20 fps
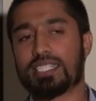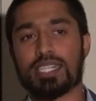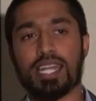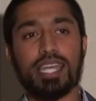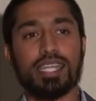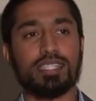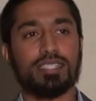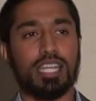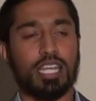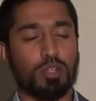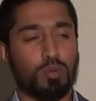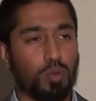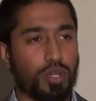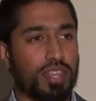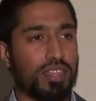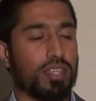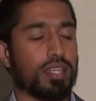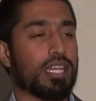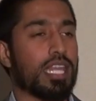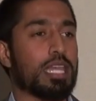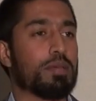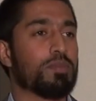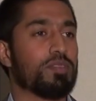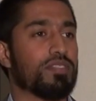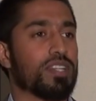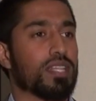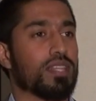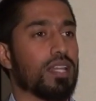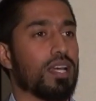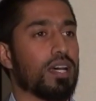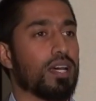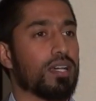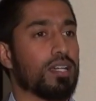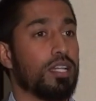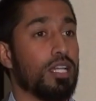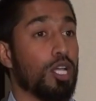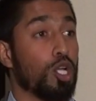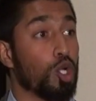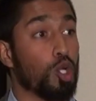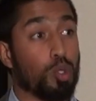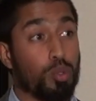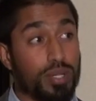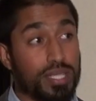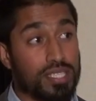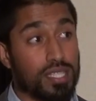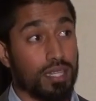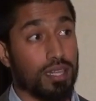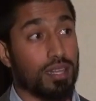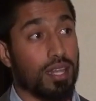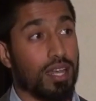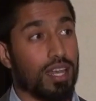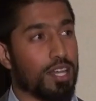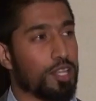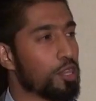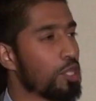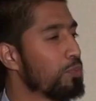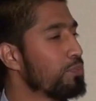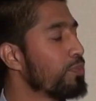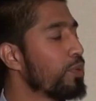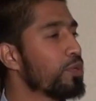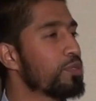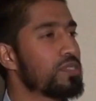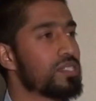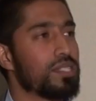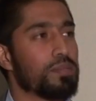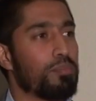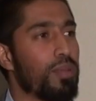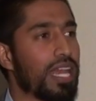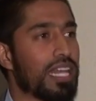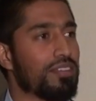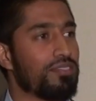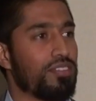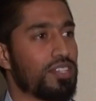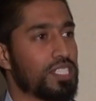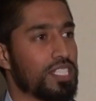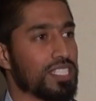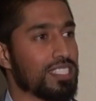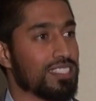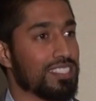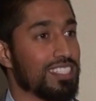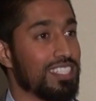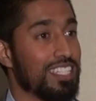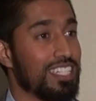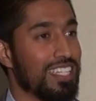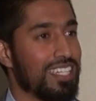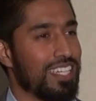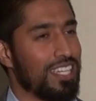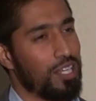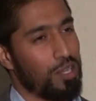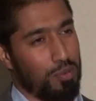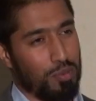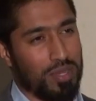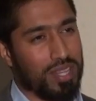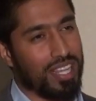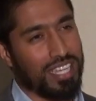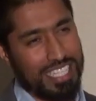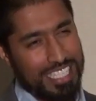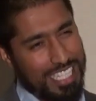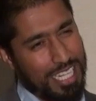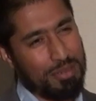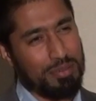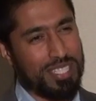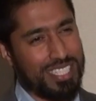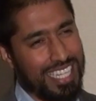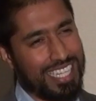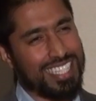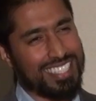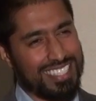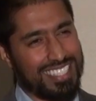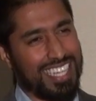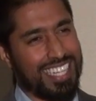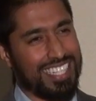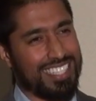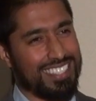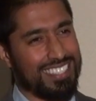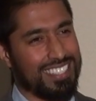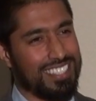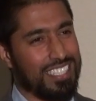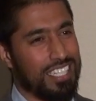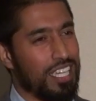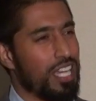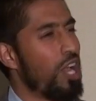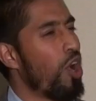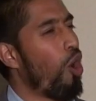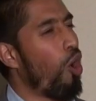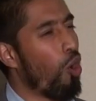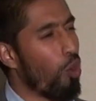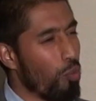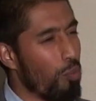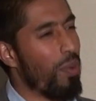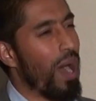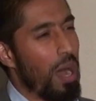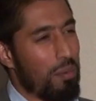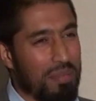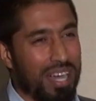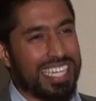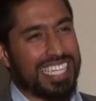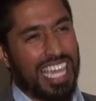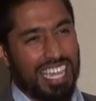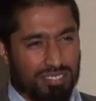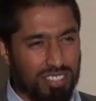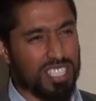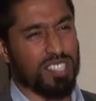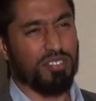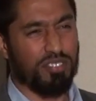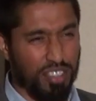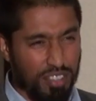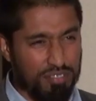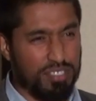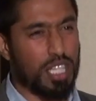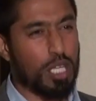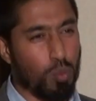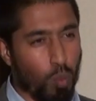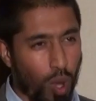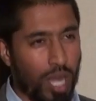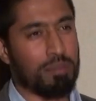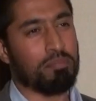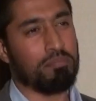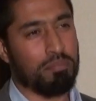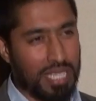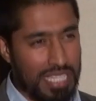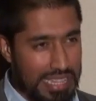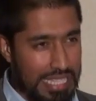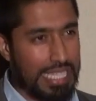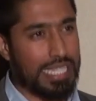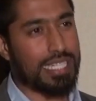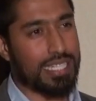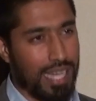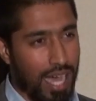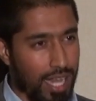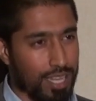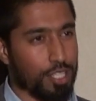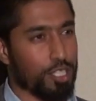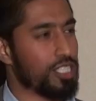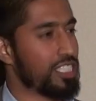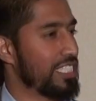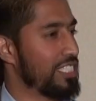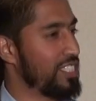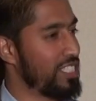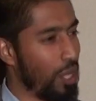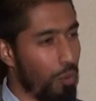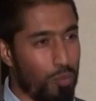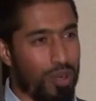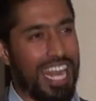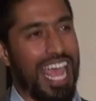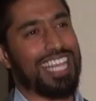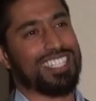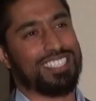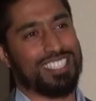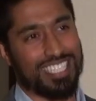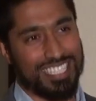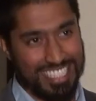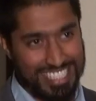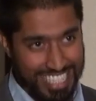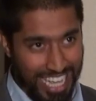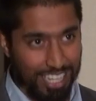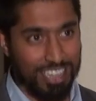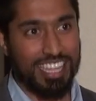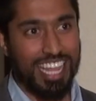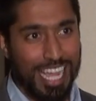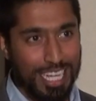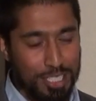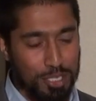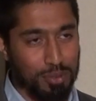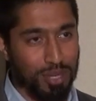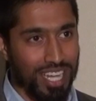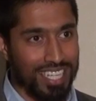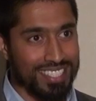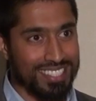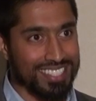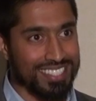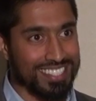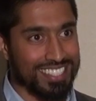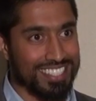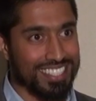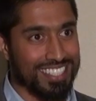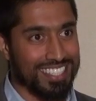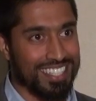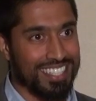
tonight, and with the name of Allah, who is Allah the most beneficent? Wallahi, can we take a second? Obama gave us $51 million and someone has to sell that to us?